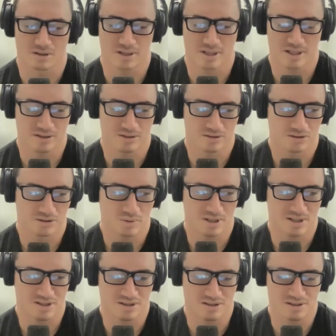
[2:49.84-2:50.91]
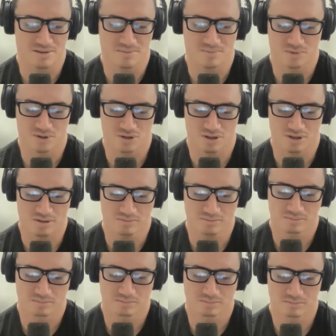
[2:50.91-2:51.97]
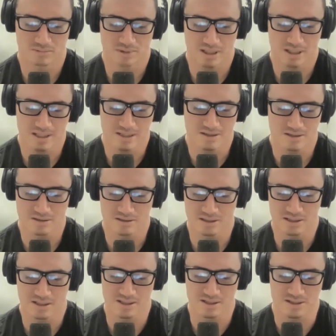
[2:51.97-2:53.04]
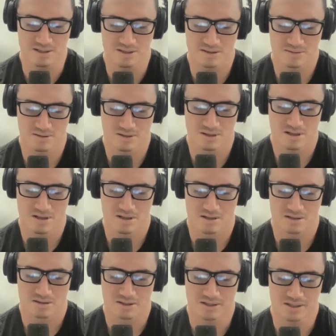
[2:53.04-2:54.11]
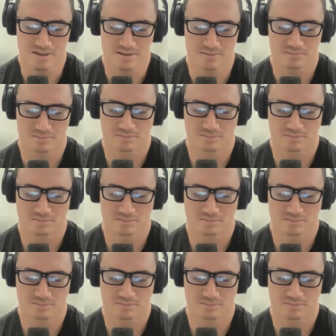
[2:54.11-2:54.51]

Yeah, good questions. So Eton is the